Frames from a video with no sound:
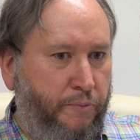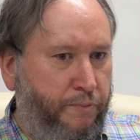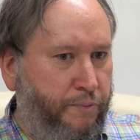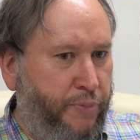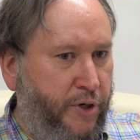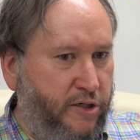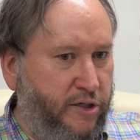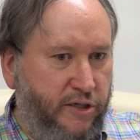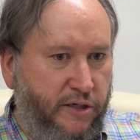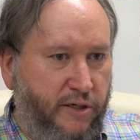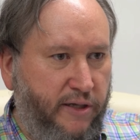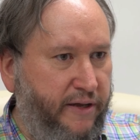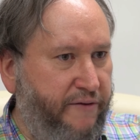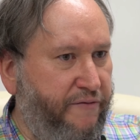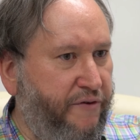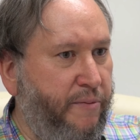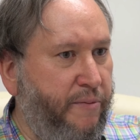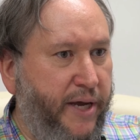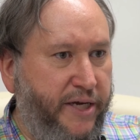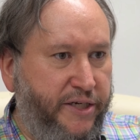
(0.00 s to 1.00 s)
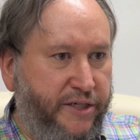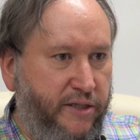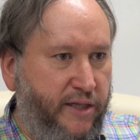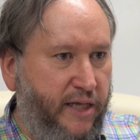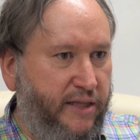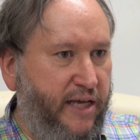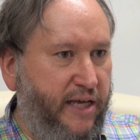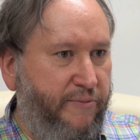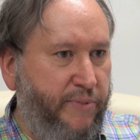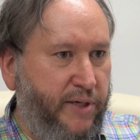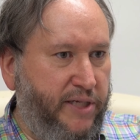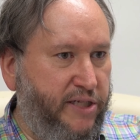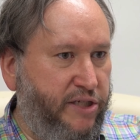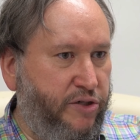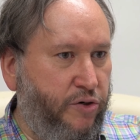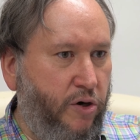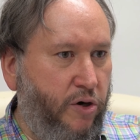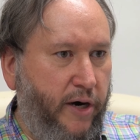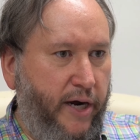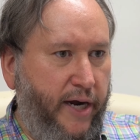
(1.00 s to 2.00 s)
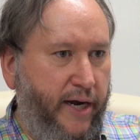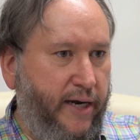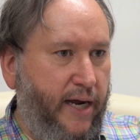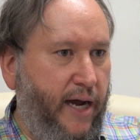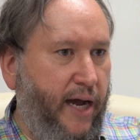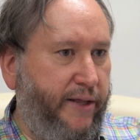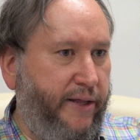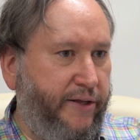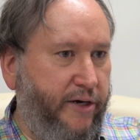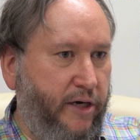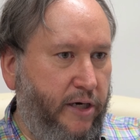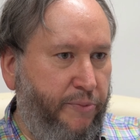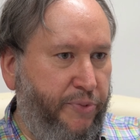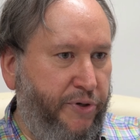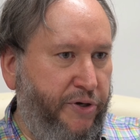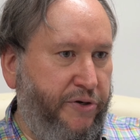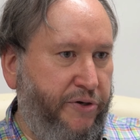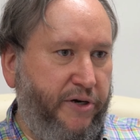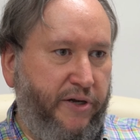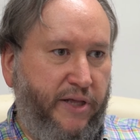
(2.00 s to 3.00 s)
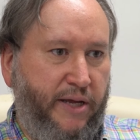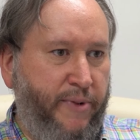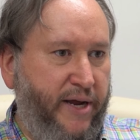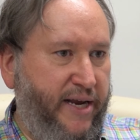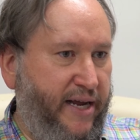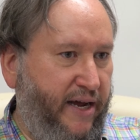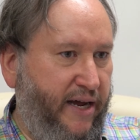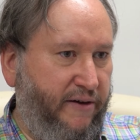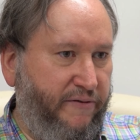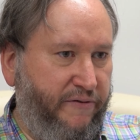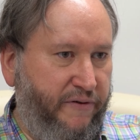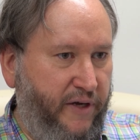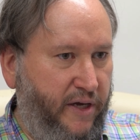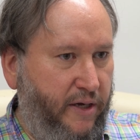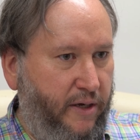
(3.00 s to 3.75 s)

personal information that they've been storing on their computer. They might have